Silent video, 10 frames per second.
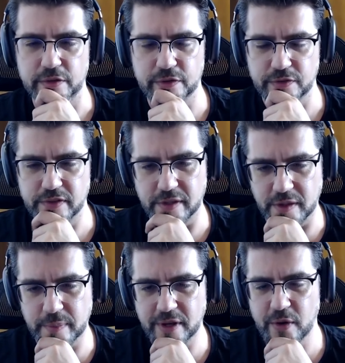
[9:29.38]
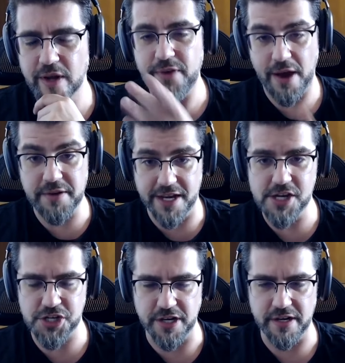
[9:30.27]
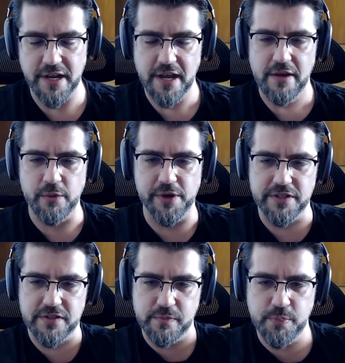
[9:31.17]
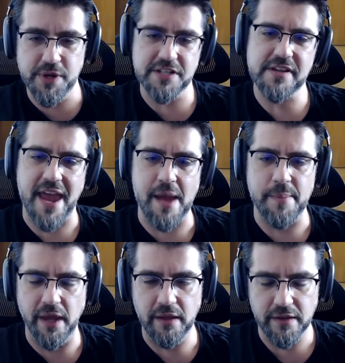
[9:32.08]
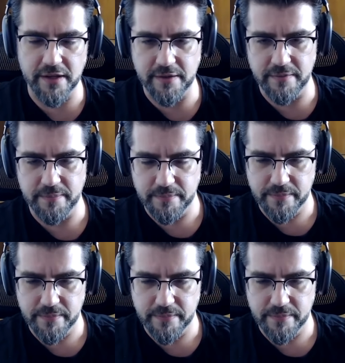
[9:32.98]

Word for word: of the, the Bitcoin Foundation was pretty scammy and